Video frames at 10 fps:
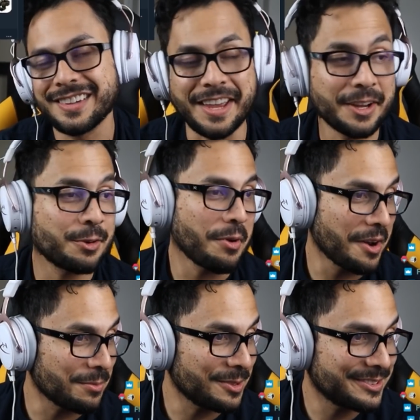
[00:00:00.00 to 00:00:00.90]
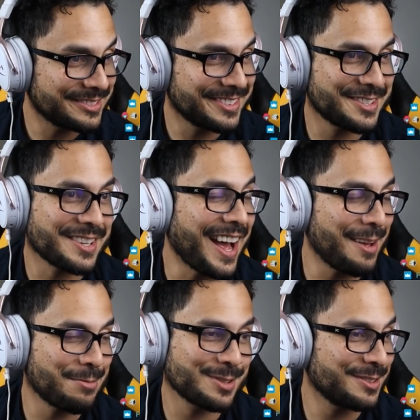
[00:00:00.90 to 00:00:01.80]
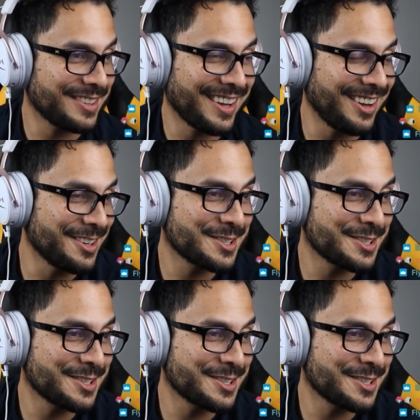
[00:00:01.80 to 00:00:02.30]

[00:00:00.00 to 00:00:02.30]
Incredible. Just absolutely, honestly